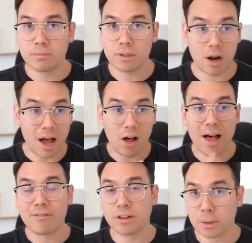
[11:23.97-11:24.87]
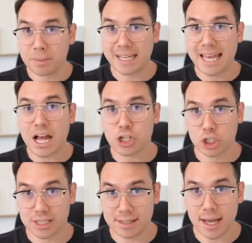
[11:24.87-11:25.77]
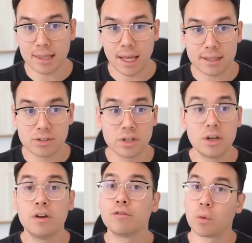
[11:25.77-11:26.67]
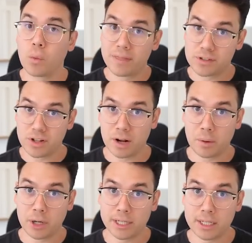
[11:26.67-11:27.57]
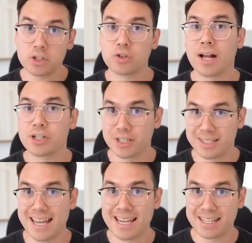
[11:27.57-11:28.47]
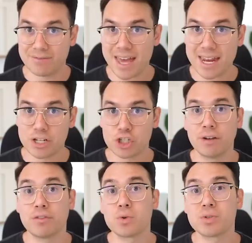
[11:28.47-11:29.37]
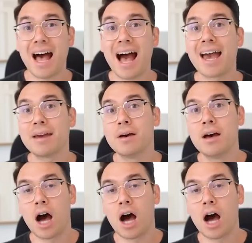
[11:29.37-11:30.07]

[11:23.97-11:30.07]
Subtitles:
I'll have a little bit of cash on the sidelines for when the stock market does crash to take advantage of those high